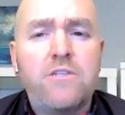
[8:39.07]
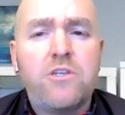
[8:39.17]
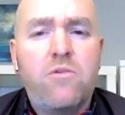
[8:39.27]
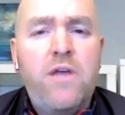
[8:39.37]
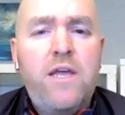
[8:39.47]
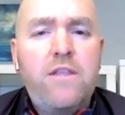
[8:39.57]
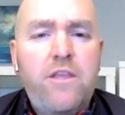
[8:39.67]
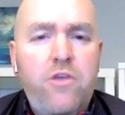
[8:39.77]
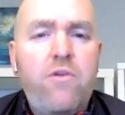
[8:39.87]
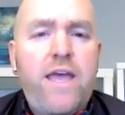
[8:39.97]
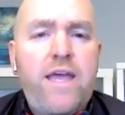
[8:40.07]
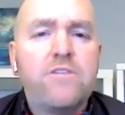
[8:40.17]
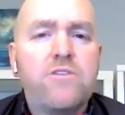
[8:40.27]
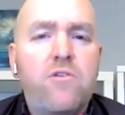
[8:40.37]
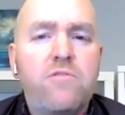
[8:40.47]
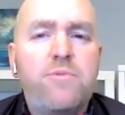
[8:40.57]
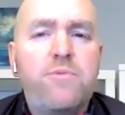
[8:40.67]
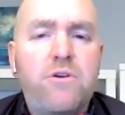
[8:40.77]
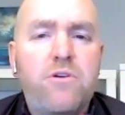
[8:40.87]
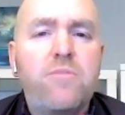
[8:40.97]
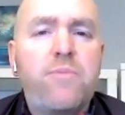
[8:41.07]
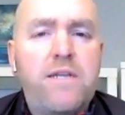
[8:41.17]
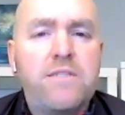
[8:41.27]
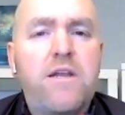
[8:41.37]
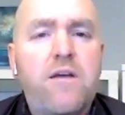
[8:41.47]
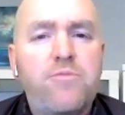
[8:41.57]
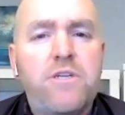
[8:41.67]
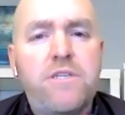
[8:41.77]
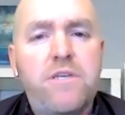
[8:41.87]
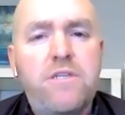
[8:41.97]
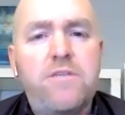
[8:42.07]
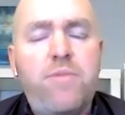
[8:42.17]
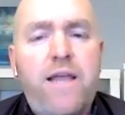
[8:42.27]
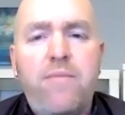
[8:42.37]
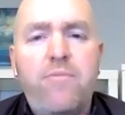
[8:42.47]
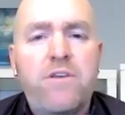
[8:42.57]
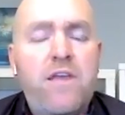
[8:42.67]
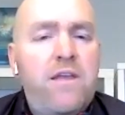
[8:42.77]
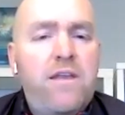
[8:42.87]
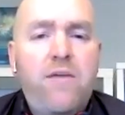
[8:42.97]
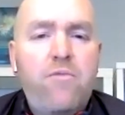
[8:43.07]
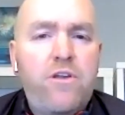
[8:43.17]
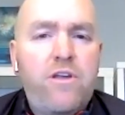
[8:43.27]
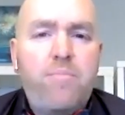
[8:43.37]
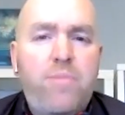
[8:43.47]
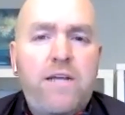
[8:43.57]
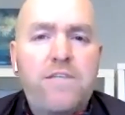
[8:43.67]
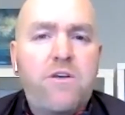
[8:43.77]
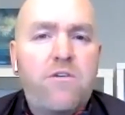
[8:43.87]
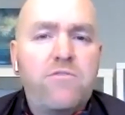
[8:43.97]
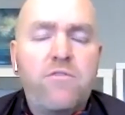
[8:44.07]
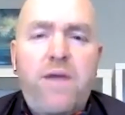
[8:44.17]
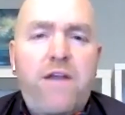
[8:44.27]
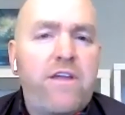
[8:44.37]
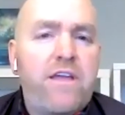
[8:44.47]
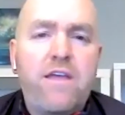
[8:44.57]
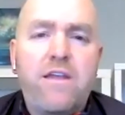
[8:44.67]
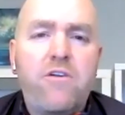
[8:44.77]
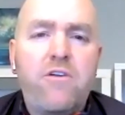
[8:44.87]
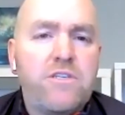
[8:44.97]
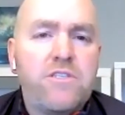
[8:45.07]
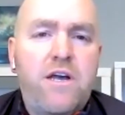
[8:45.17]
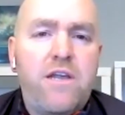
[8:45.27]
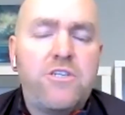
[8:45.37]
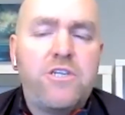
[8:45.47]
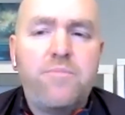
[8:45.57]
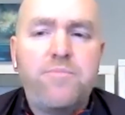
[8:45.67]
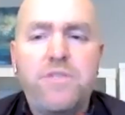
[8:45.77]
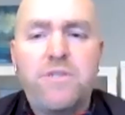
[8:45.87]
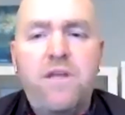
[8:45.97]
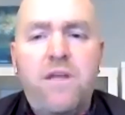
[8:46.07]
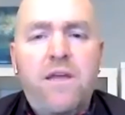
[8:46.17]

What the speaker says: So the UK has always been talked about as an option to play, but now we're looking at players going to America and going to scholarships and